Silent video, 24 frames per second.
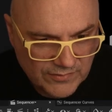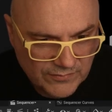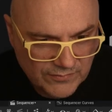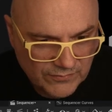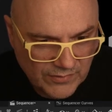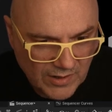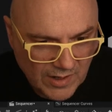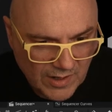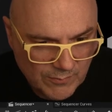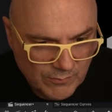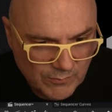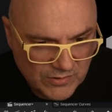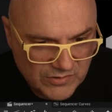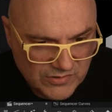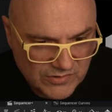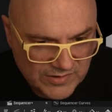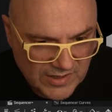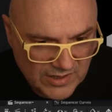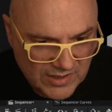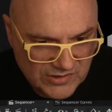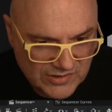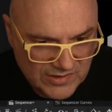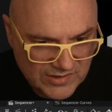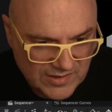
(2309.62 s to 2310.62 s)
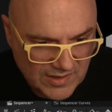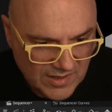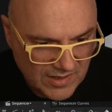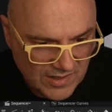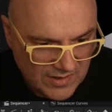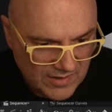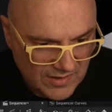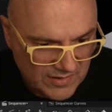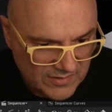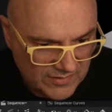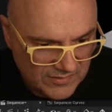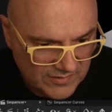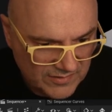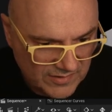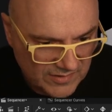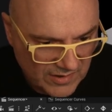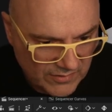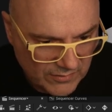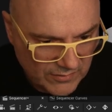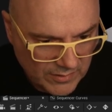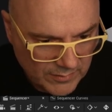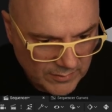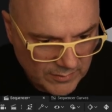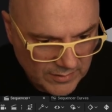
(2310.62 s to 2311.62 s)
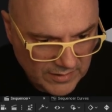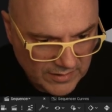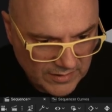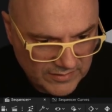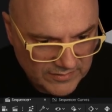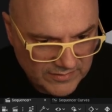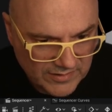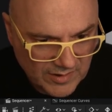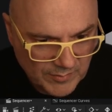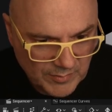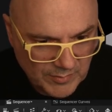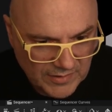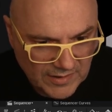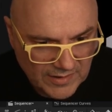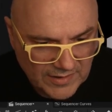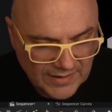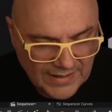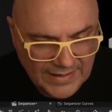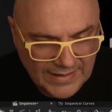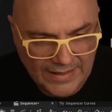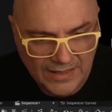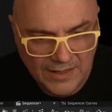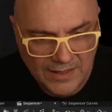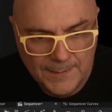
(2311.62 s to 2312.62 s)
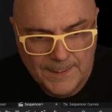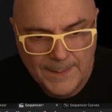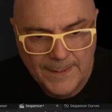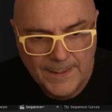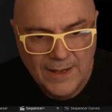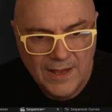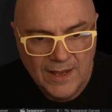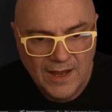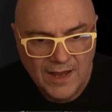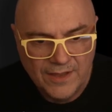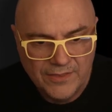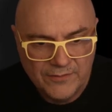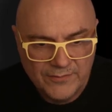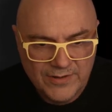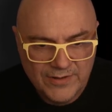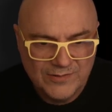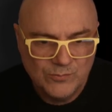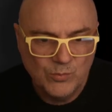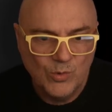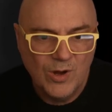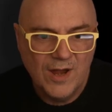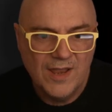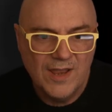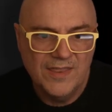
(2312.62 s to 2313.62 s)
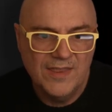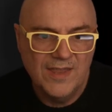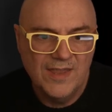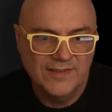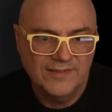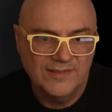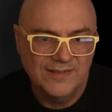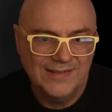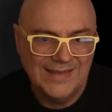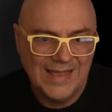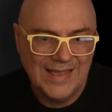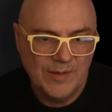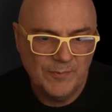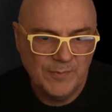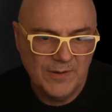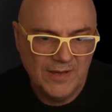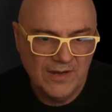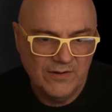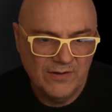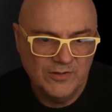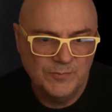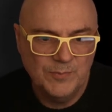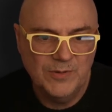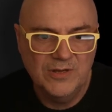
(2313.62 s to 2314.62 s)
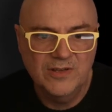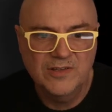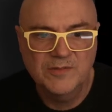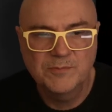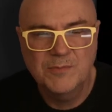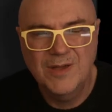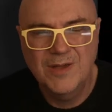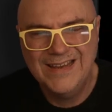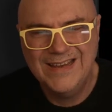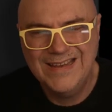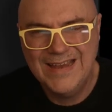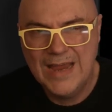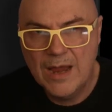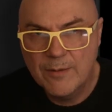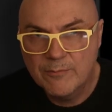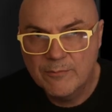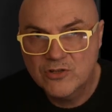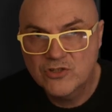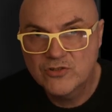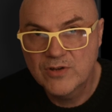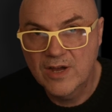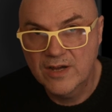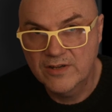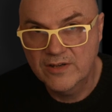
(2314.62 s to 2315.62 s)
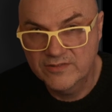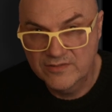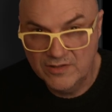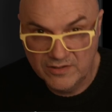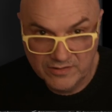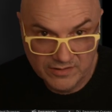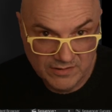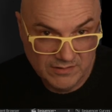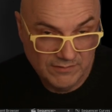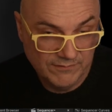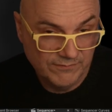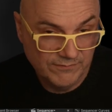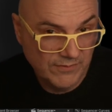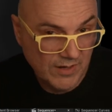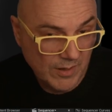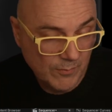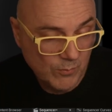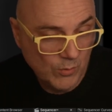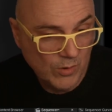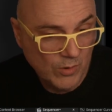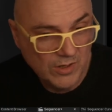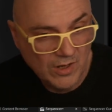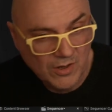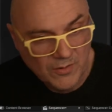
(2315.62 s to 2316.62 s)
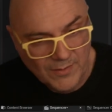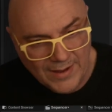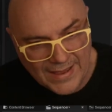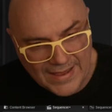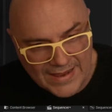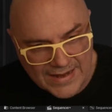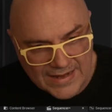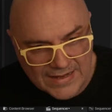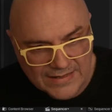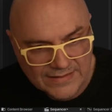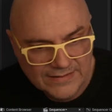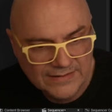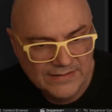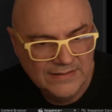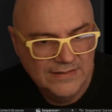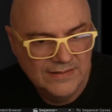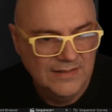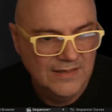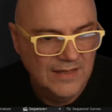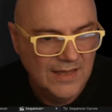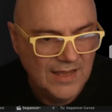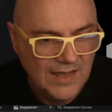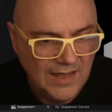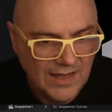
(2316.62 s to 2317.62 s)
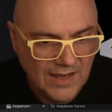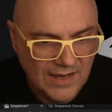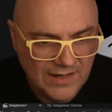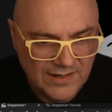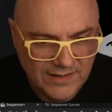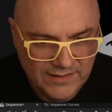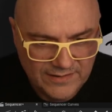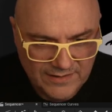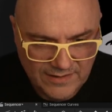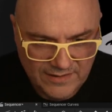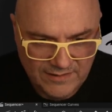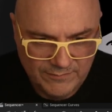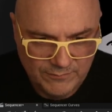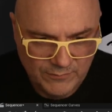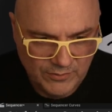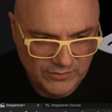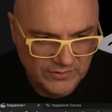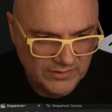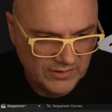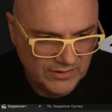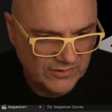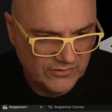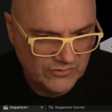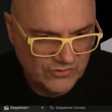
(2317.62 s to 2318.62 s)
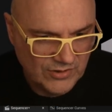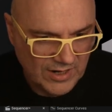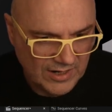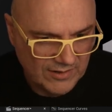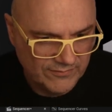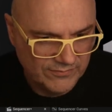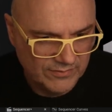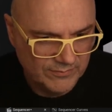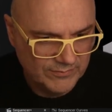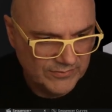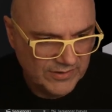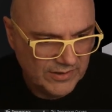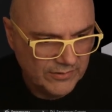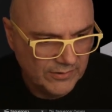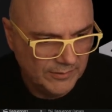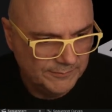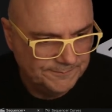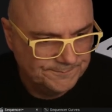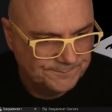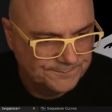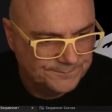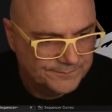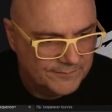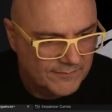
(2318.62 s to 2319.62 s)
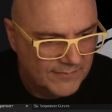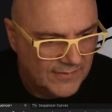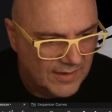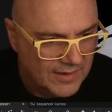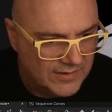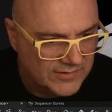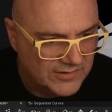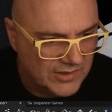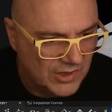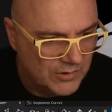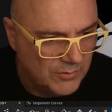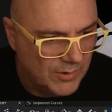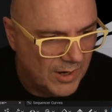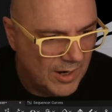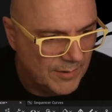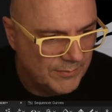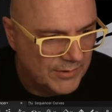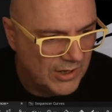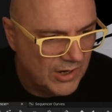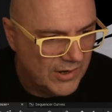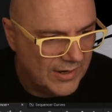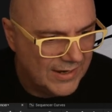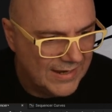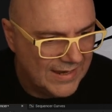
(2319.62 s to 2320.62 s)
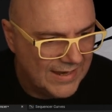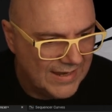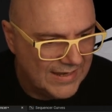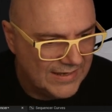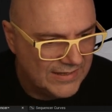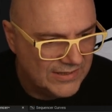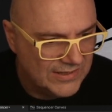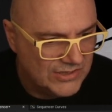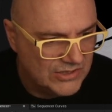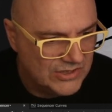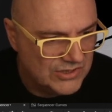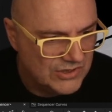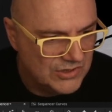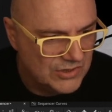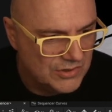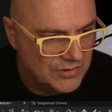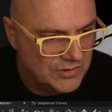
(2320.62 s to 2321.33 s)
frame, which is actually 0, and I can type it in here. And the reason why there's a gap here is because my camera track started at frame 108, and I didn't want to track from 0. So I'm going into